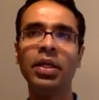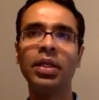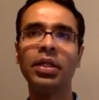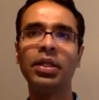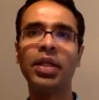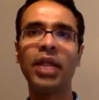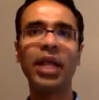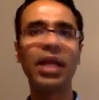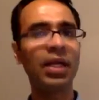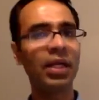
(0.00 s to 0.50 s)

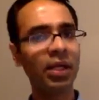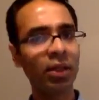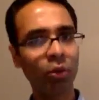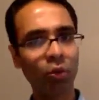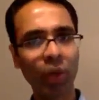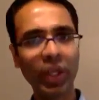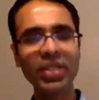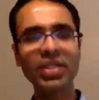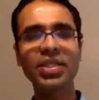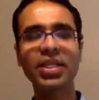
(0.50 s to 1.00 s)
then
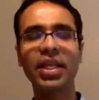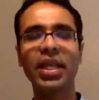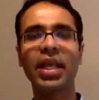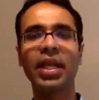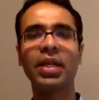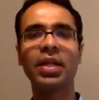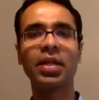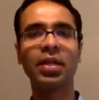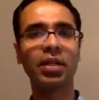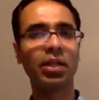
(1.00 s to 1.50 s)
once
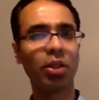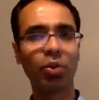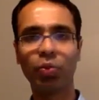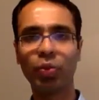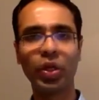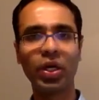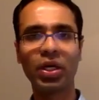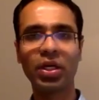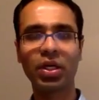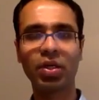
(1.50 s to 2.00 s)
again, the
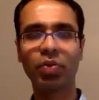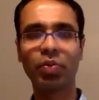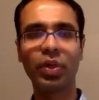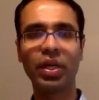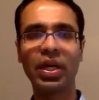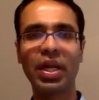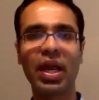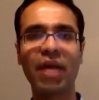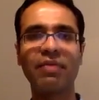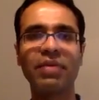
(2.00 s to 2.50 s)
work
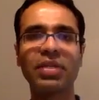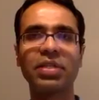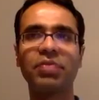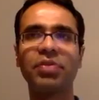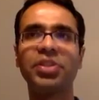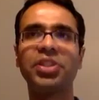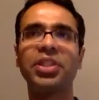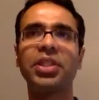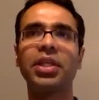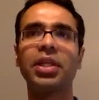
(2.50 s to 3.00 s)
will have its
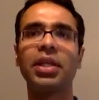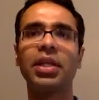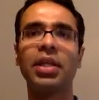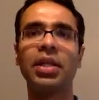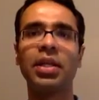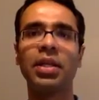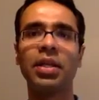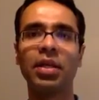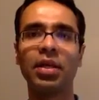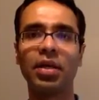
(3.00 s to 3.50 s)

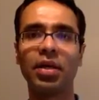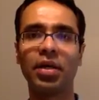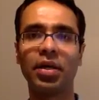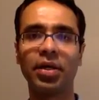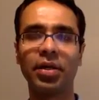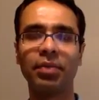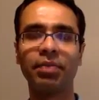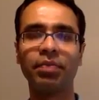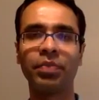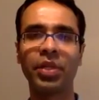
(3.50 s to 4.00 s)
physical
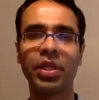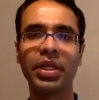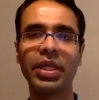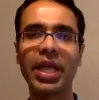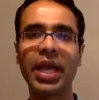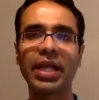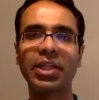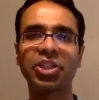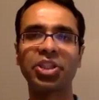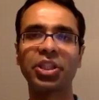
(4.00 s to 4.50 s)

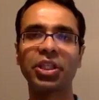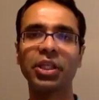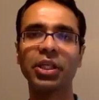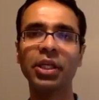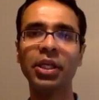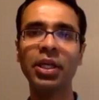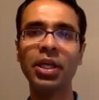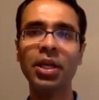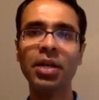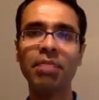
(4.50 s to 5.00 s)
reaction.
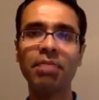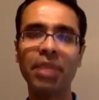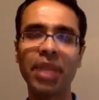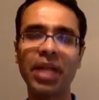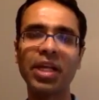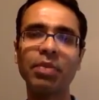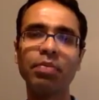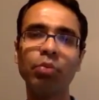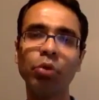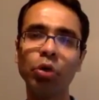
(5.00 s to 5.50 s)
But
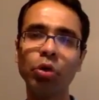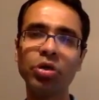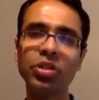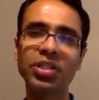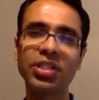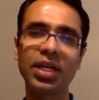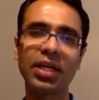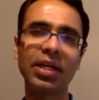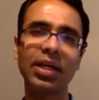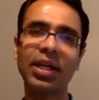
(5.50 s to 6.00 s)
at a more
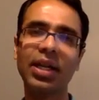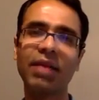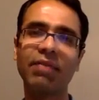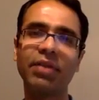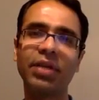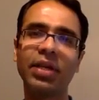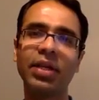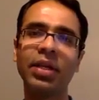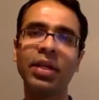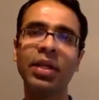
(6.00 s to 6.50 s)
subtle
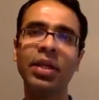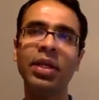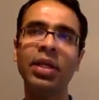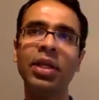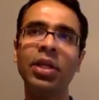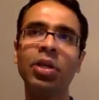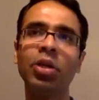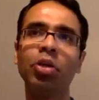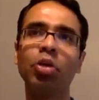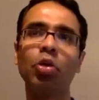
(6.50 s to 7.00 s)
level,
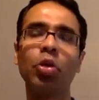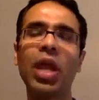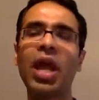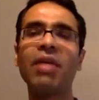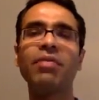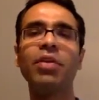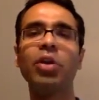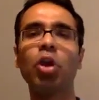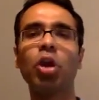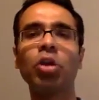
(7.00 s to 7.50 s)
you'll have
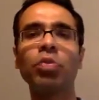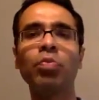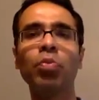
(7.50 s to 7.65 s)
a lot